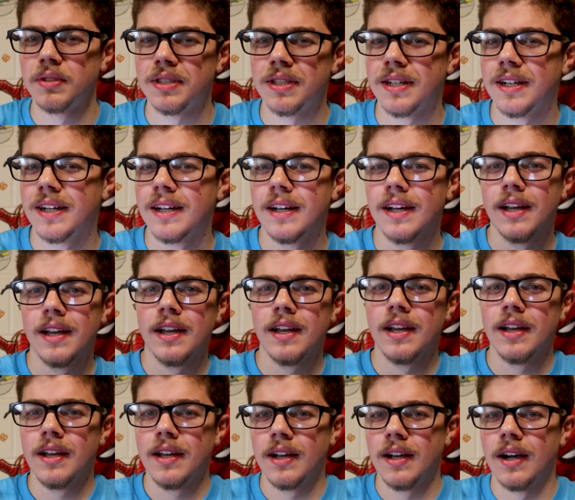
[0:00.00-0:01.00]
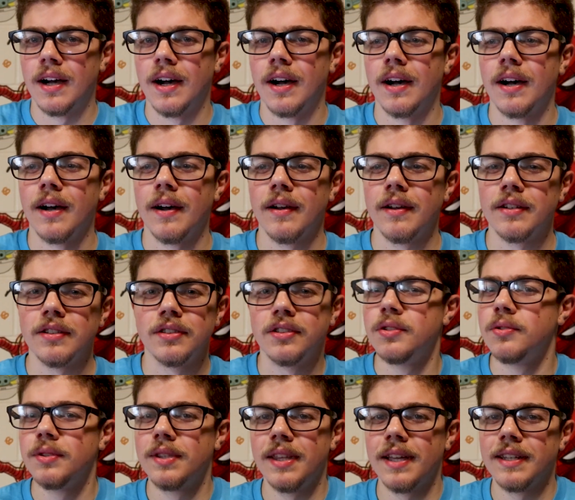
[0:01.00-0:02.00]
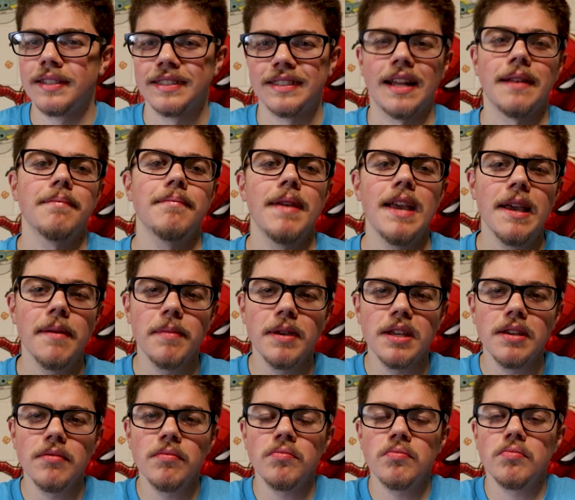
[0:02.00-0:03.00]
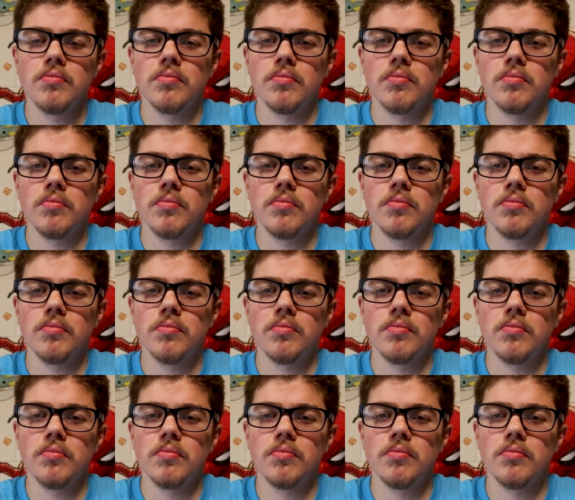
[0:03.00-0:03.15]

to do things that maybe,